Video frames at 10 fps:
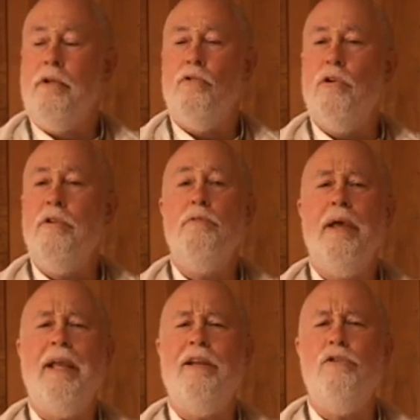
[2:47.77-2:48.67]
even
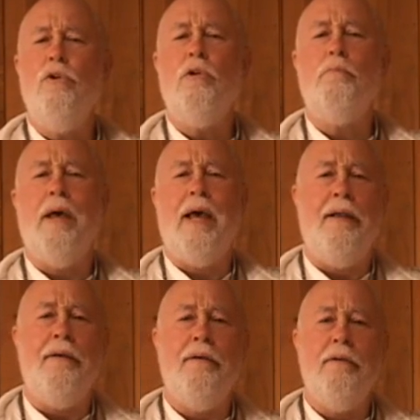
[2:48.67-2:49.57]
making you look
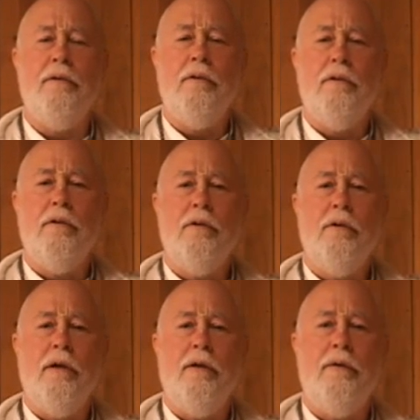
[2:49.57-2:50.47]
bad.
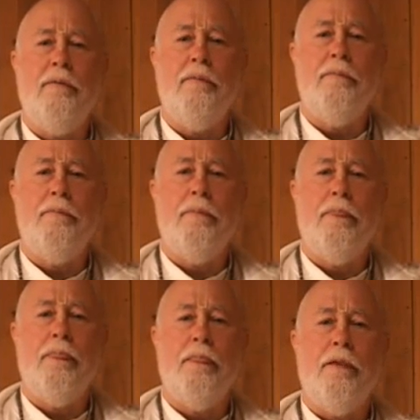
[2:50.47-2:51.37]
Huh?
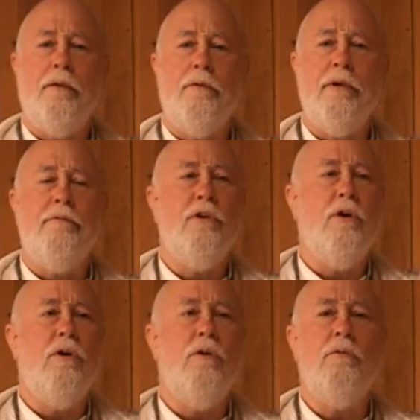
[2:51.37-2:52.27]
We have
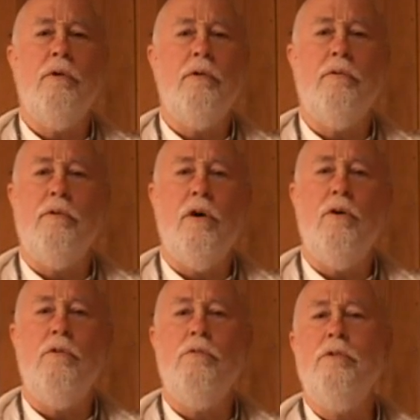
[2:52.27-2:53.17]

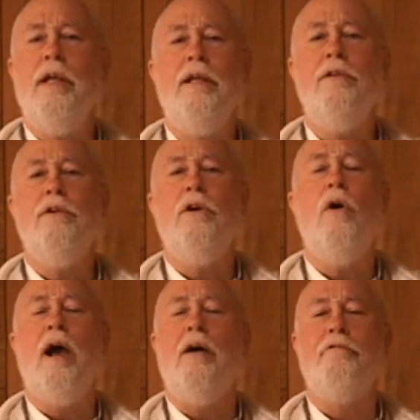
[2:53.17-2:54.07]
no need to
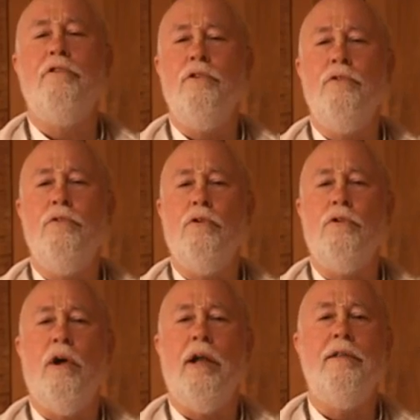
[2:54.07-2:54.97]
go after you or
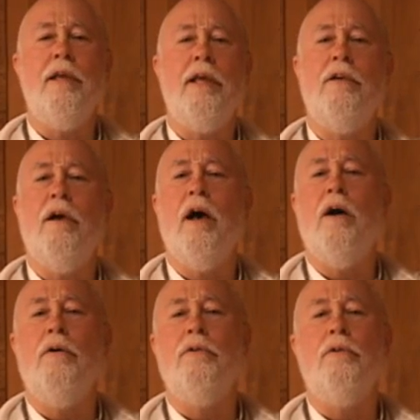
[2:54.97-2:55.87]
try to take you
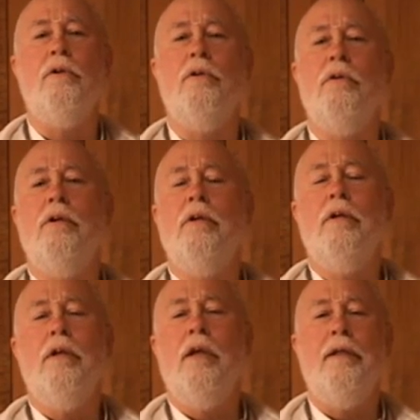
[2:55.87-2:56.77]
out or
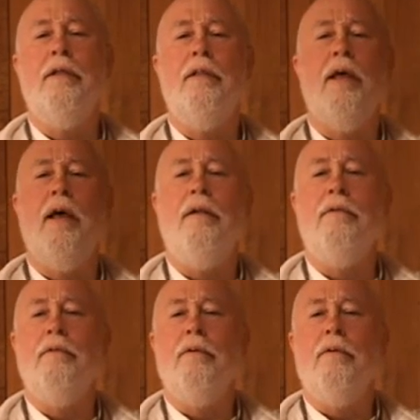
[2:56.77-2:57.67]
any of that.
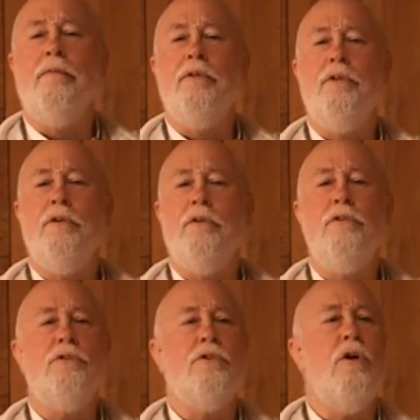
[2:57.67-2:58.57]

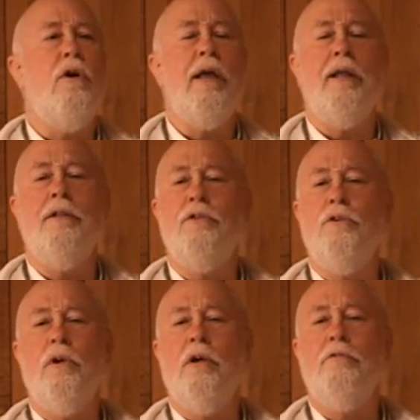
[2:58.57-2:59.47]
You just go ahead and
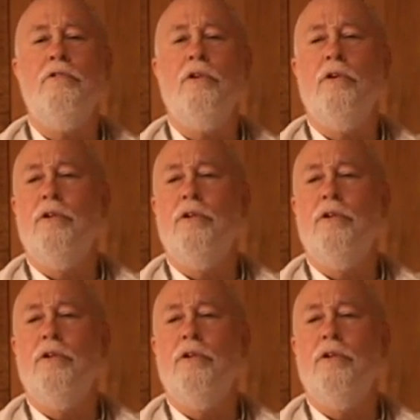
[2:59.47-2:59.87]
do whatever you're